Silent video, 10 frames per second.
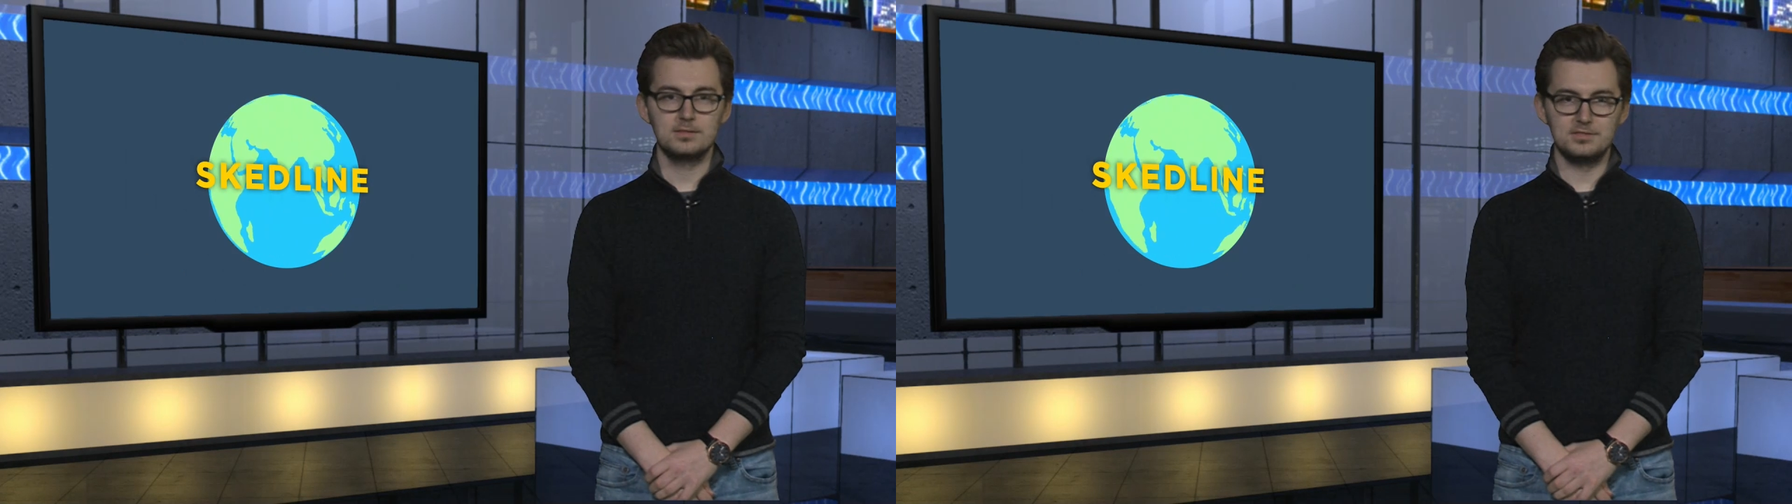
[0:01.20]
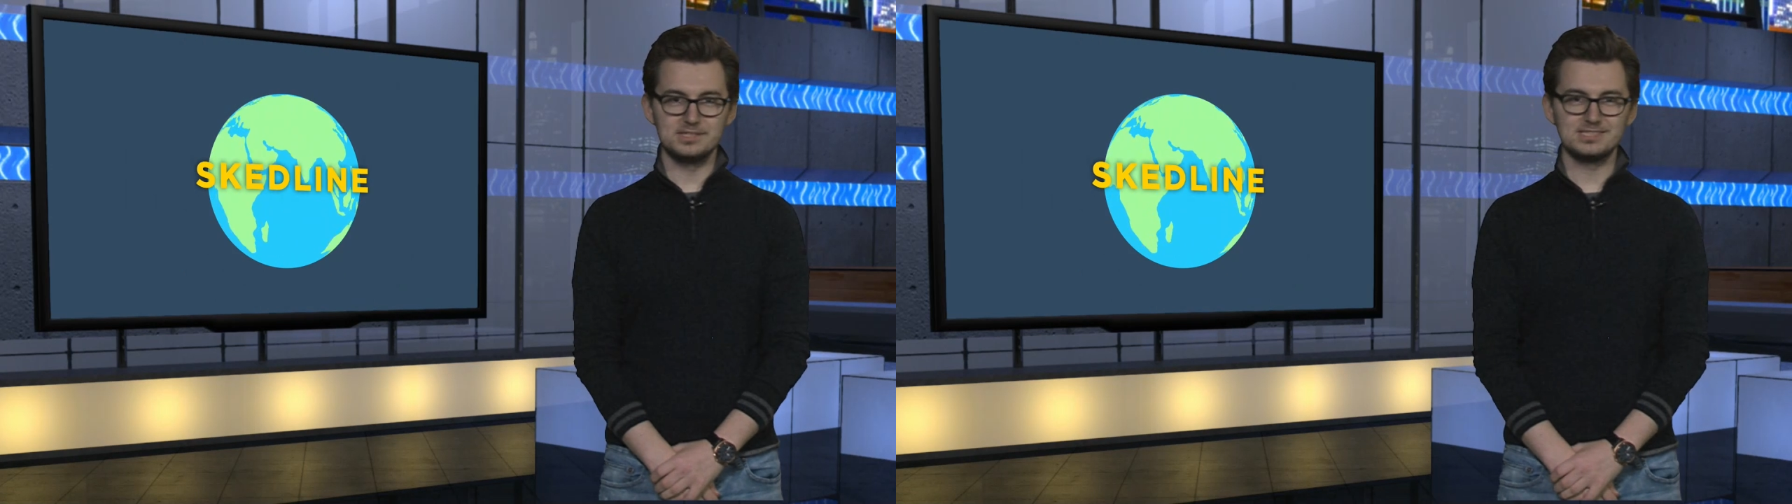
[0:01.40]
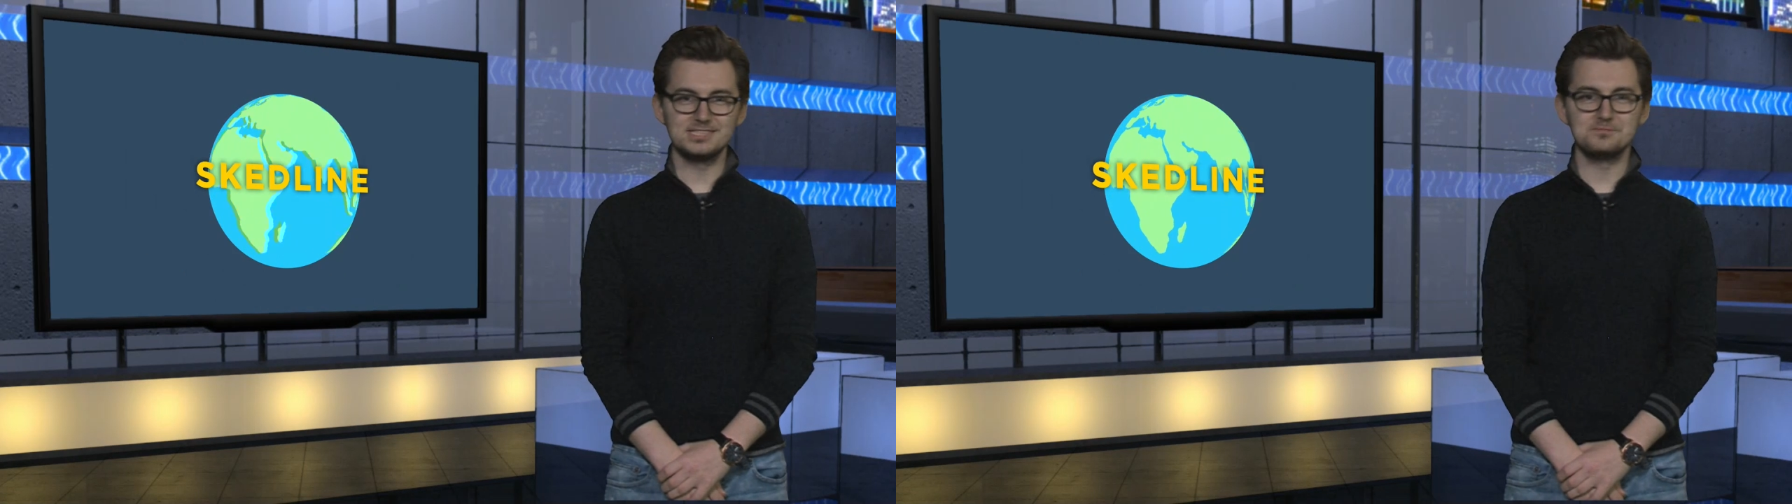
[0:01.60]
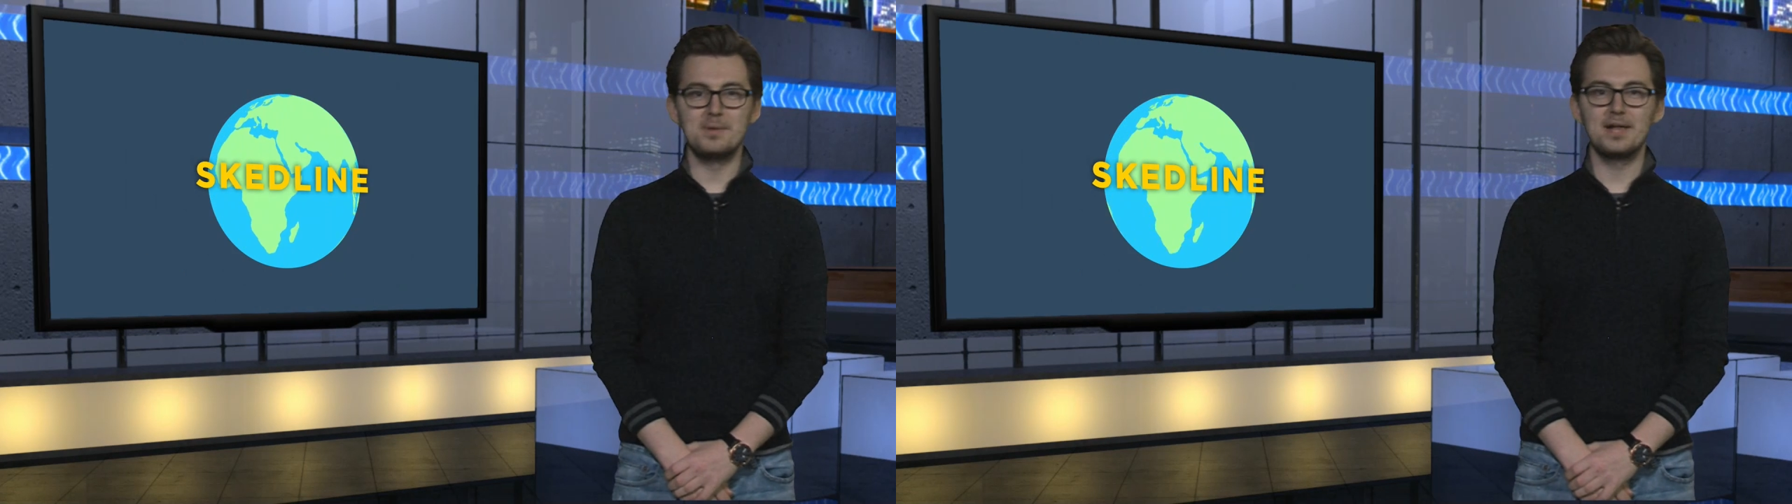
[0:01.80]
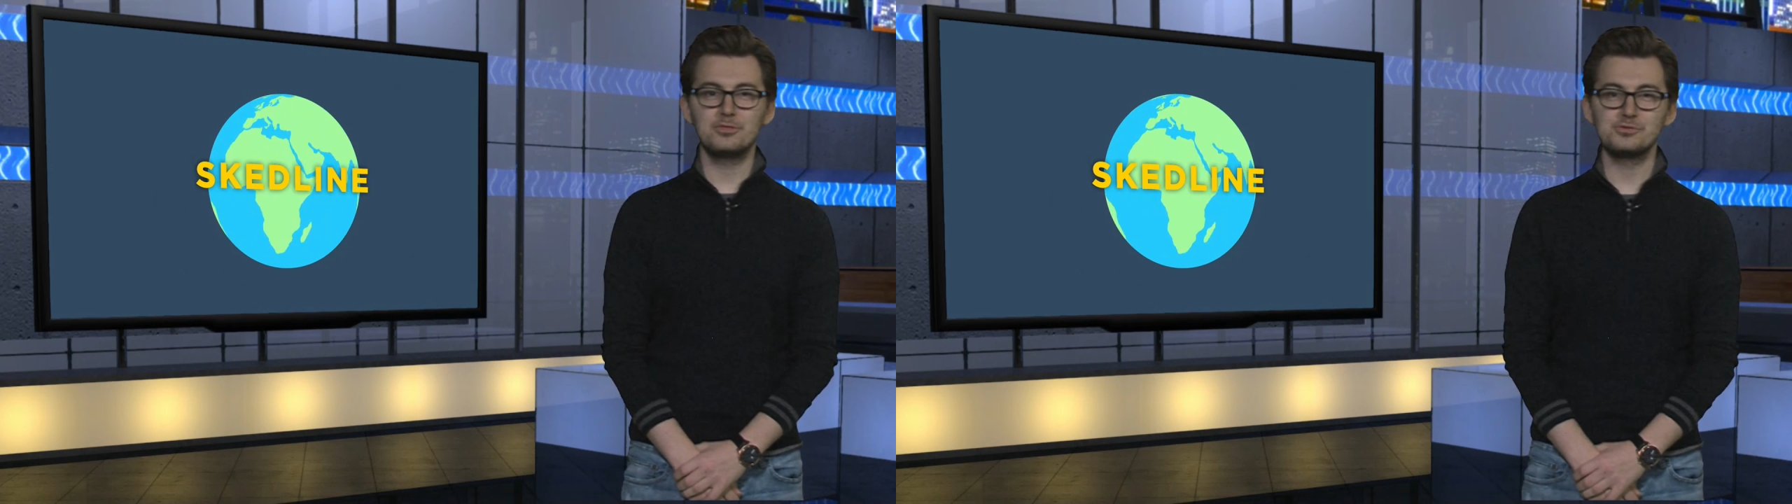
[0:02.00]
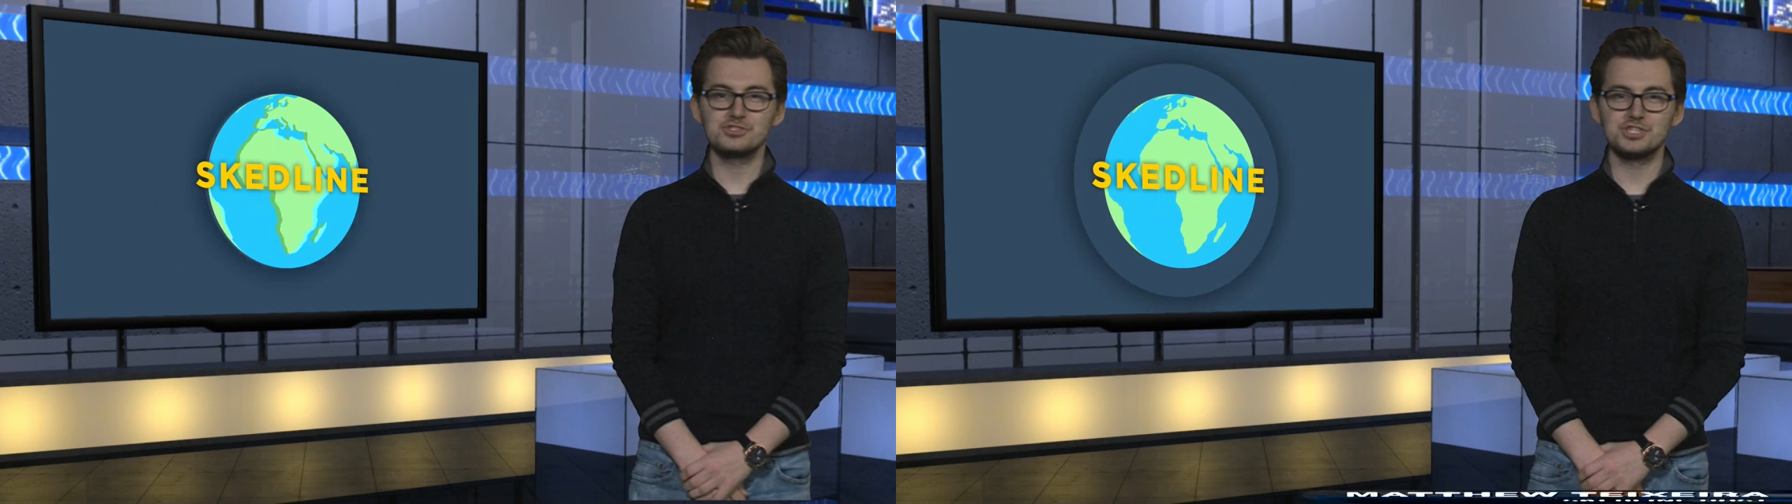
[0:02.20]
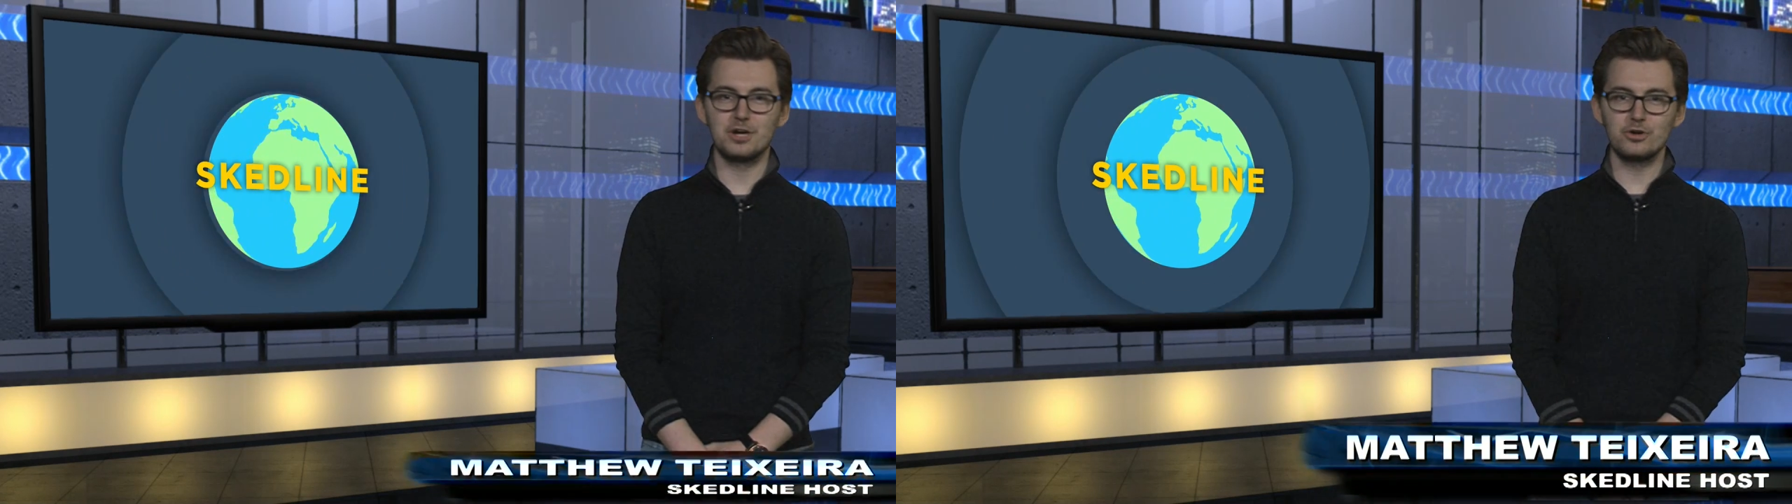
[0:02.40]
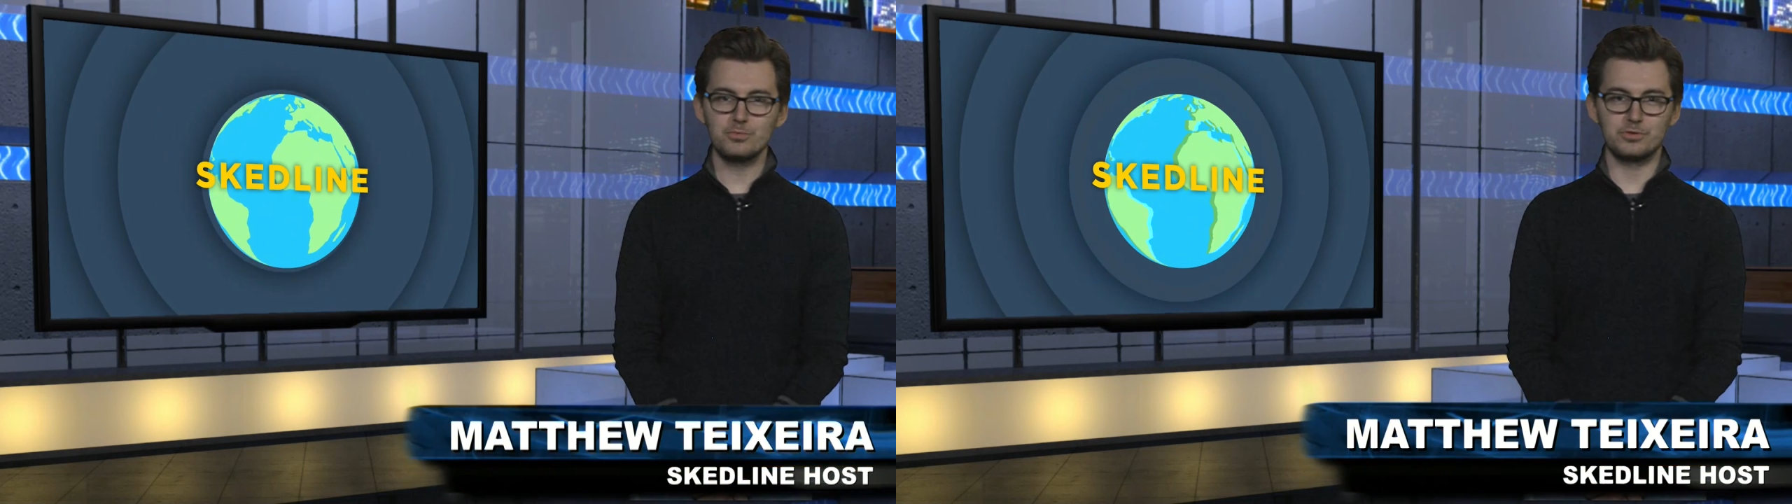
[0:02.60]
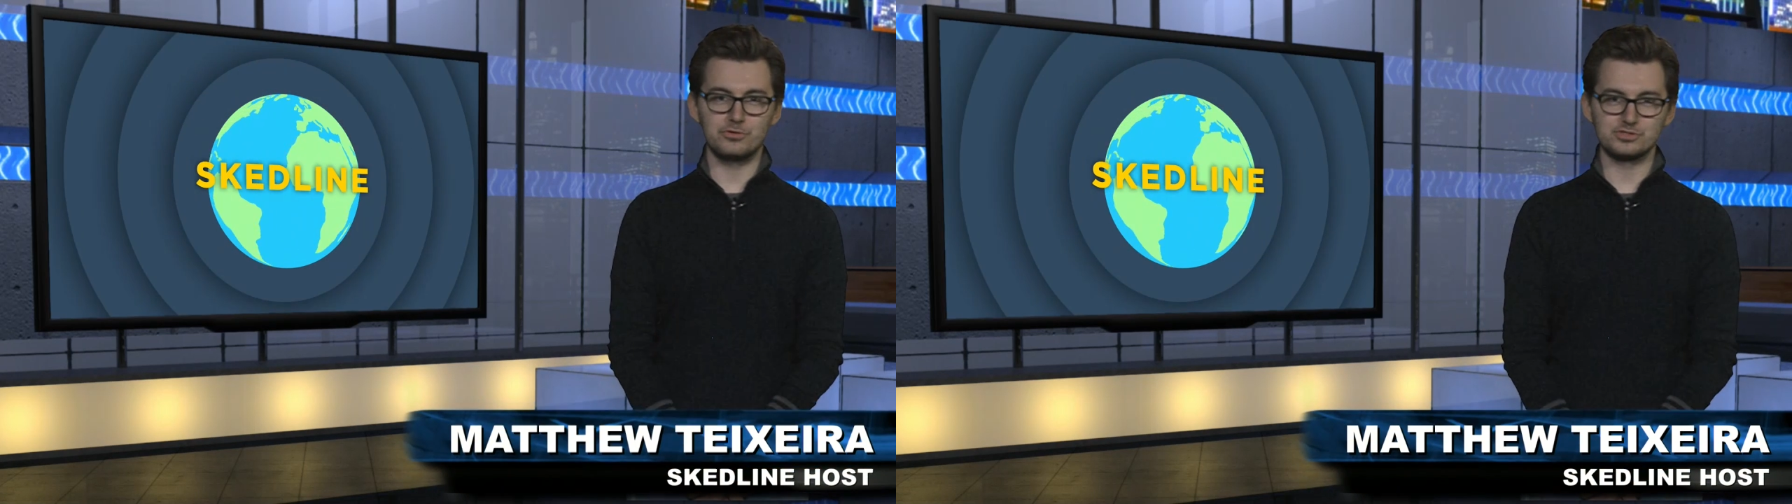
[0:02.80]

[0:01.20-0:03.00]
This is Matthew Teixeira with